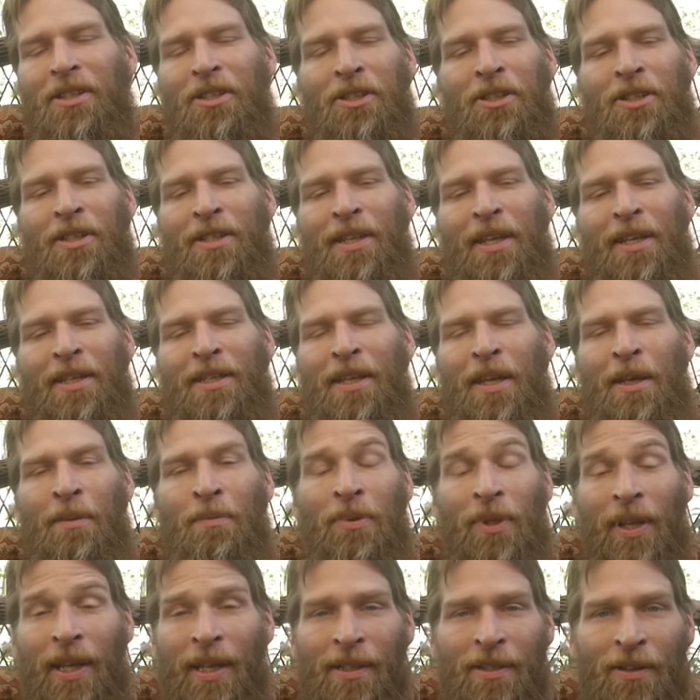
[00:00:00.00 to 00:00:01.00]
just like saying
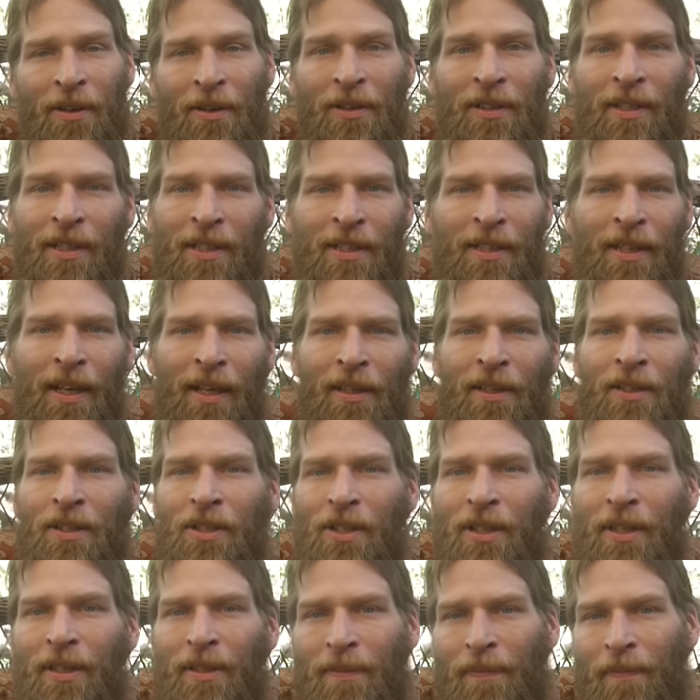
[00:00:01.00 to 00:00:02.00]
plants aren't
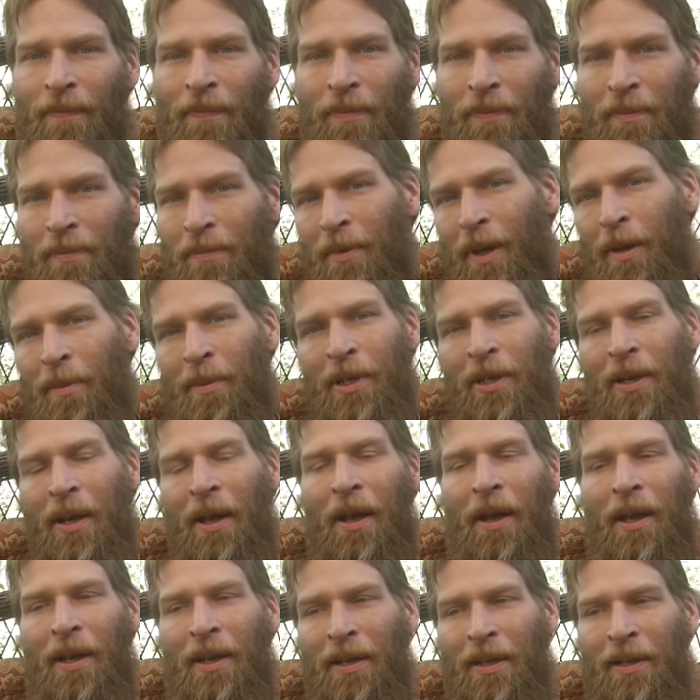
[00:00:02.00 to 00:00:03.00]
intelligent. Maybe
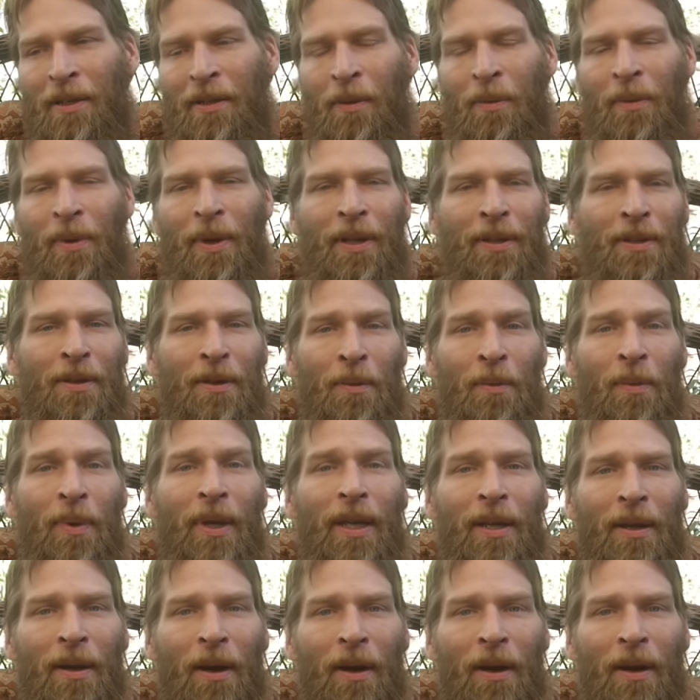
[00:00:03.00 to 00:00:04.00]
not in the way that
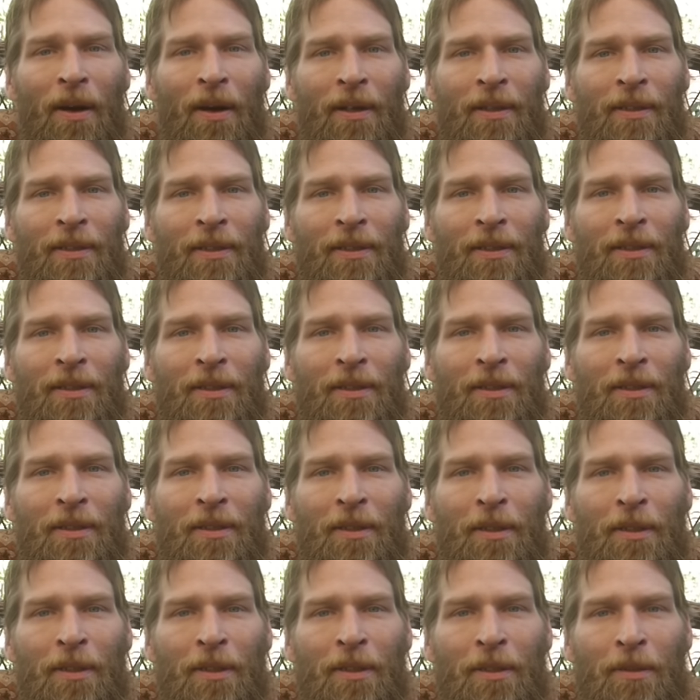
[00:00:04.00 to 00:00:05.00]
we are,
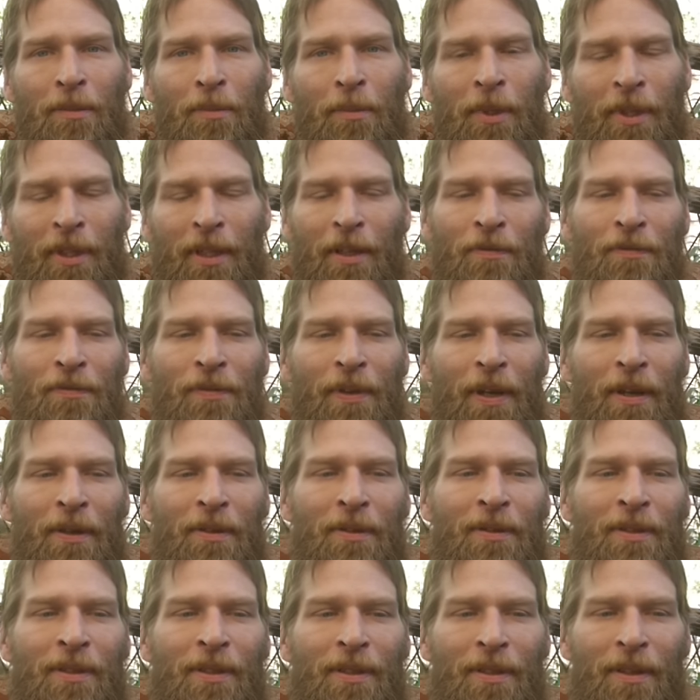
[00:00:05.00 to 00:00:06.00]
but they
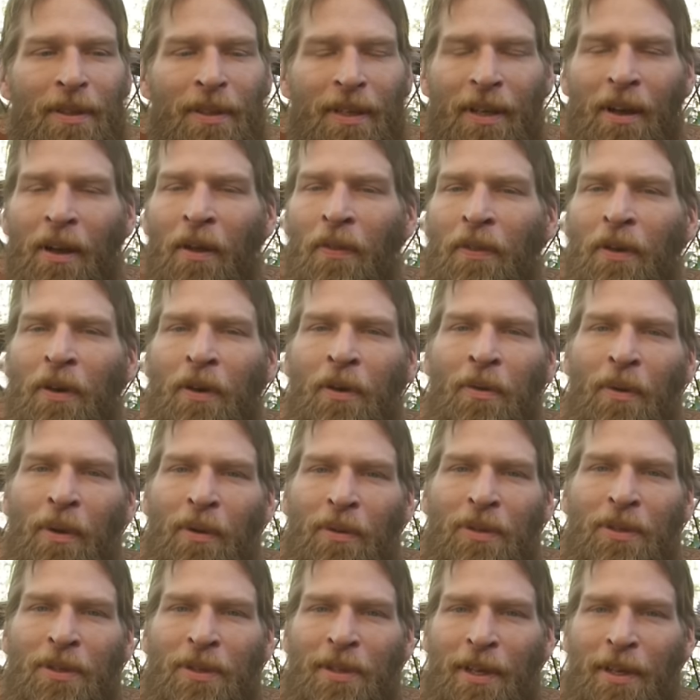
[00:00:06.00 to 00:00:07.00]
found on their
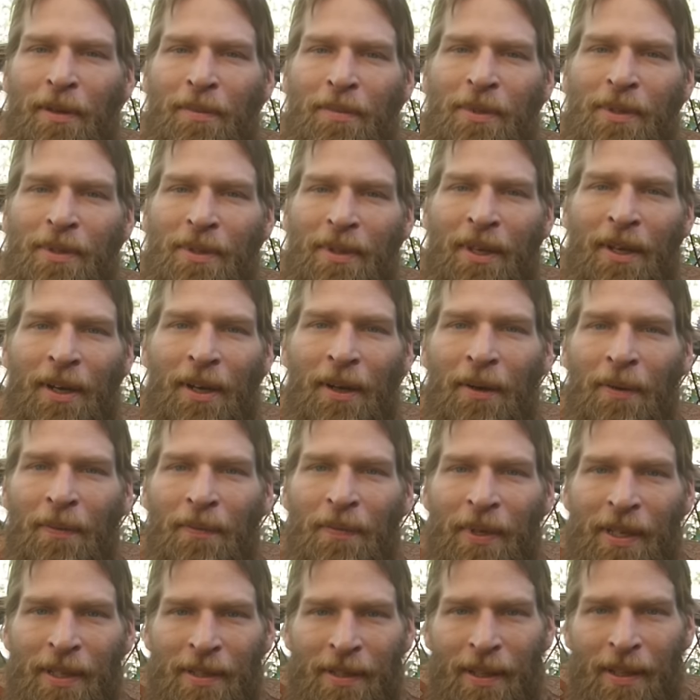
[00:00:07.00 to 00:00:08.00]
growth tips, you know,
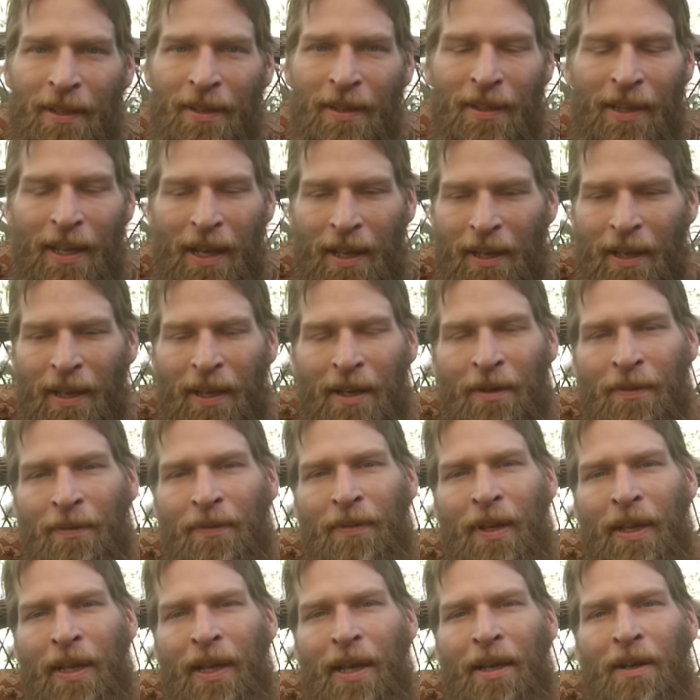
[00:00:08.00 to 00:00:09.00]
they say that that kind of
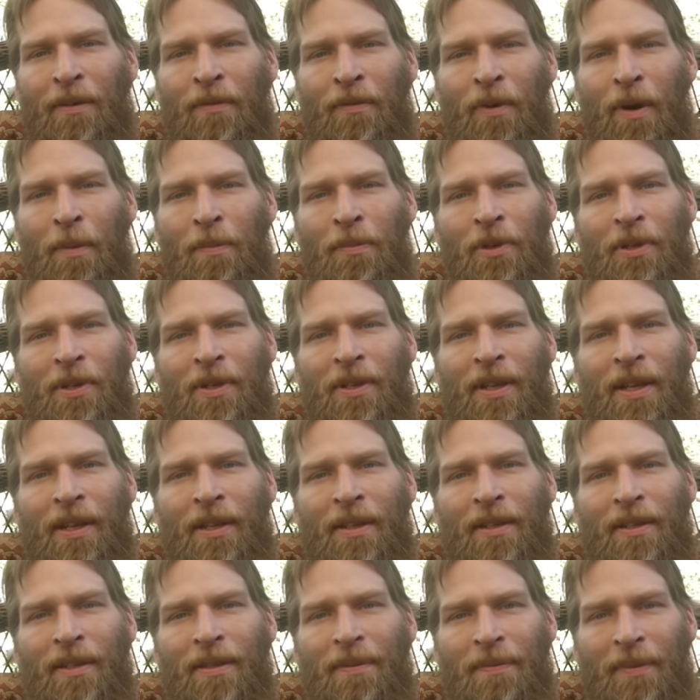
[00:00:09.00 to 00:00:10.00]
they kind of
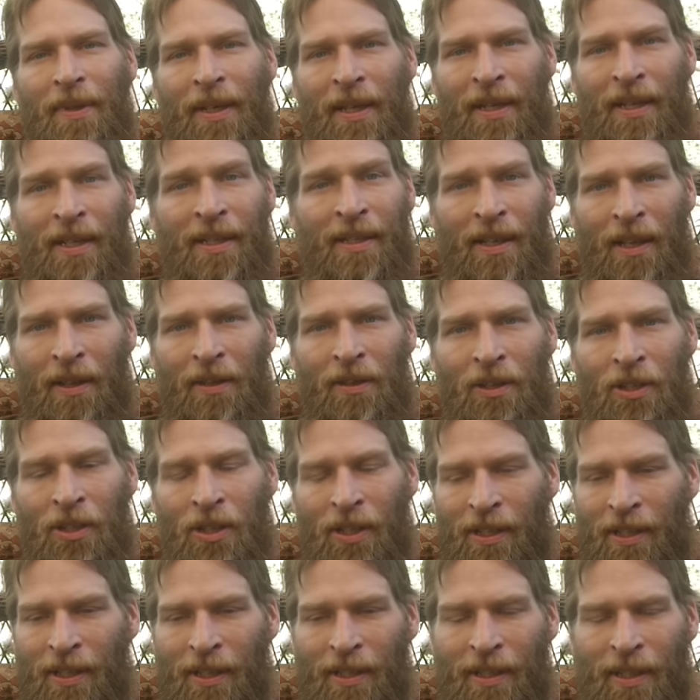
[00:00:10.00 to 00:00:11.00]
represent an
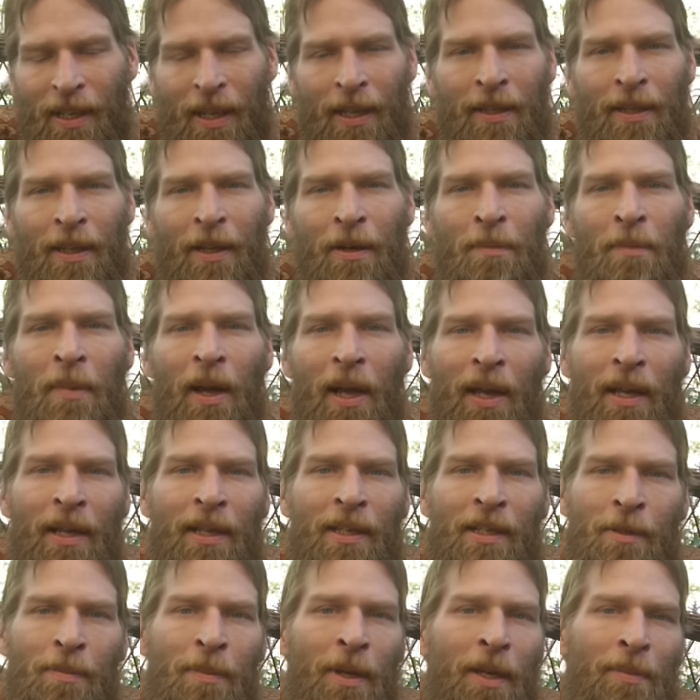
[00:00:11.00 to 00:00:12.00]
intelligence. It's like their
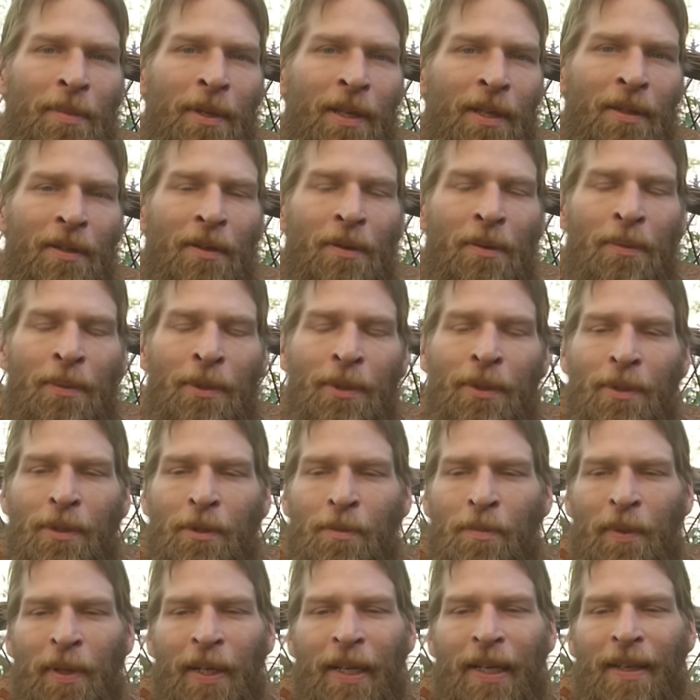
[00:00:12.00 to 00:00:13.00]
minds, maybe in their
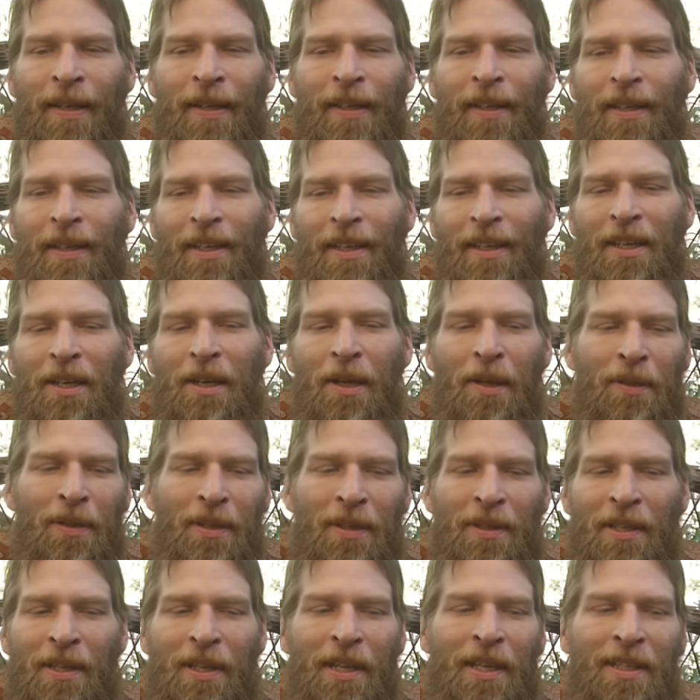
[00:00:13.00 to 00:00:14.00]
roots, but you know,
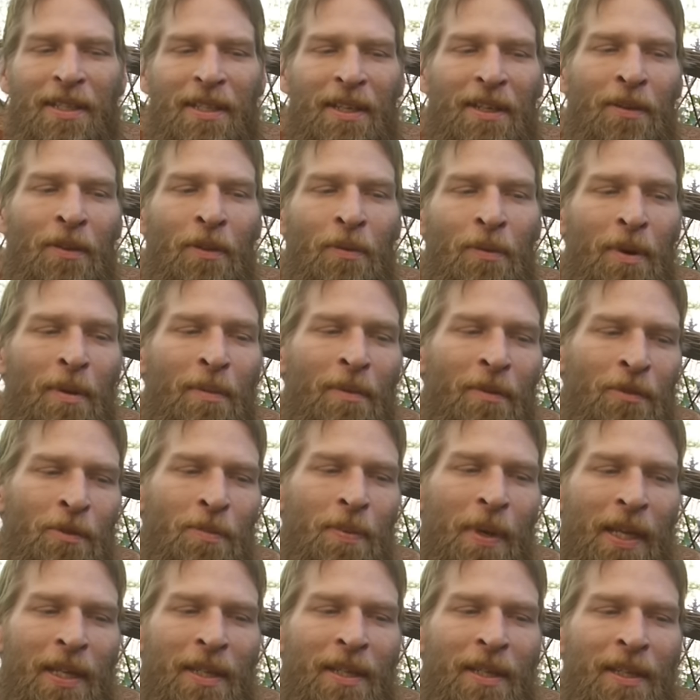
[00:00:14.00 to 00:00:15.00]
then it gets into the realm of
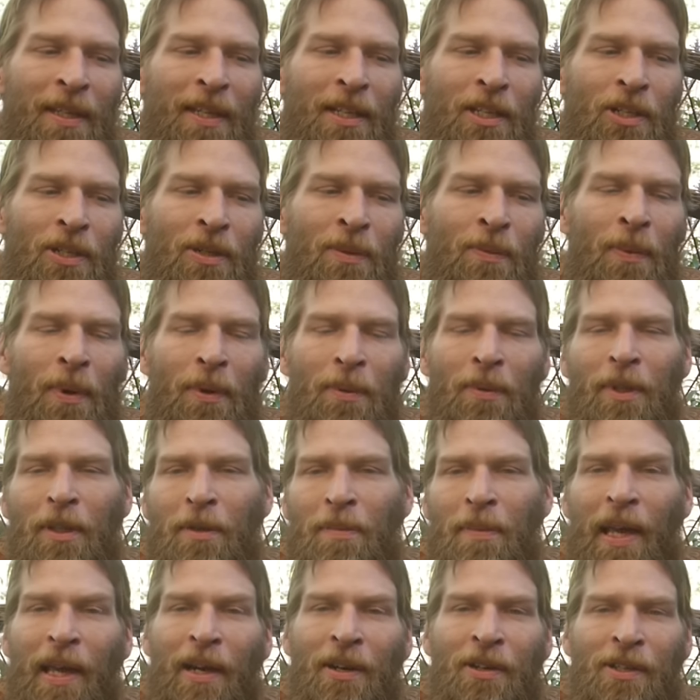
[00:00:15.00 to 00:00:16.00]
speculation. What really
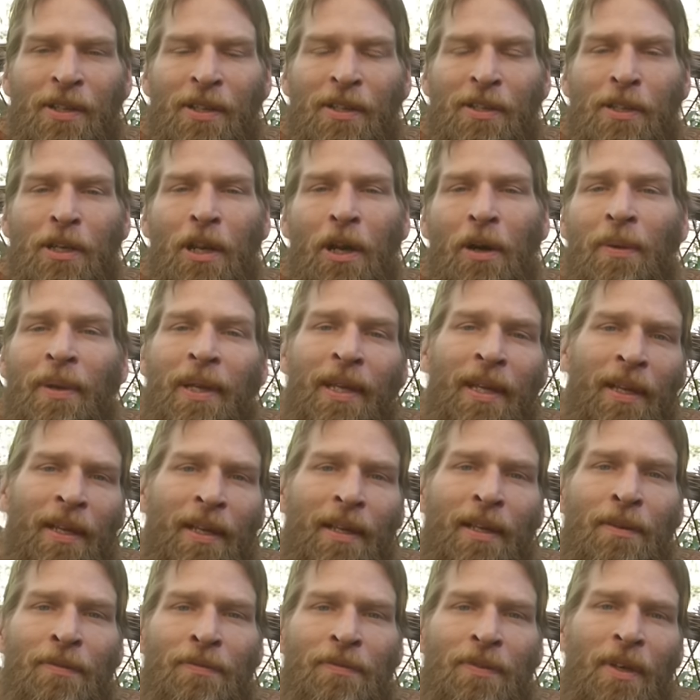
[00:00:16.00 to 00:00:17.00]
matters is knowing.
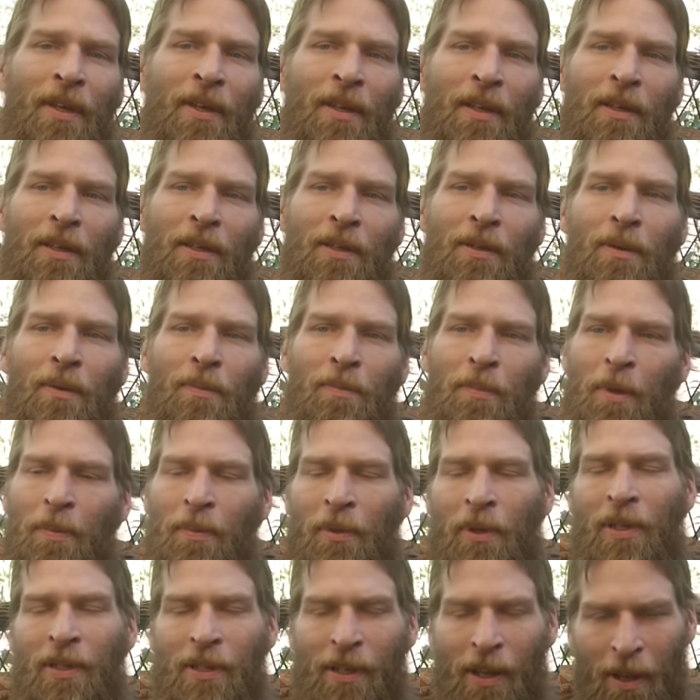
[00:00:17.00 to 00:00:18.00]
If
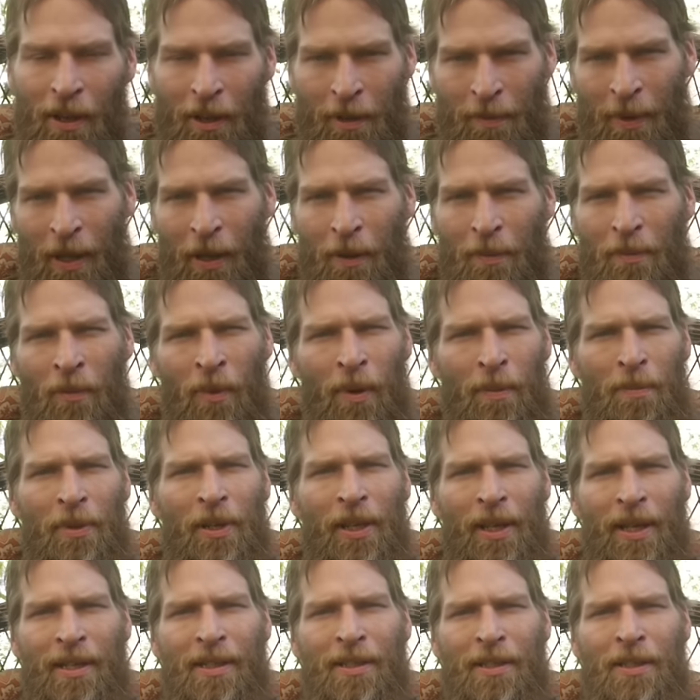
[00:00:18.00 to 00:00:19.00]
people can talk about what
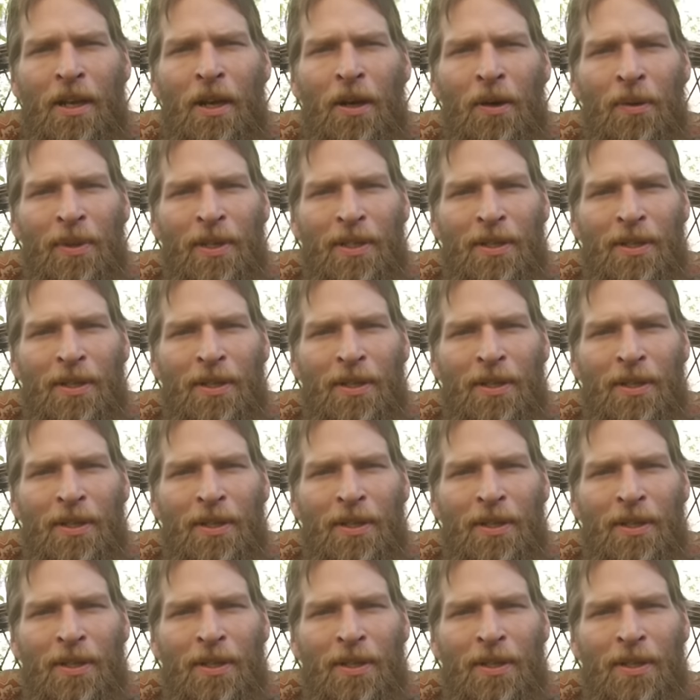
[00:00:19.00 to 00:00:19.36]
plants know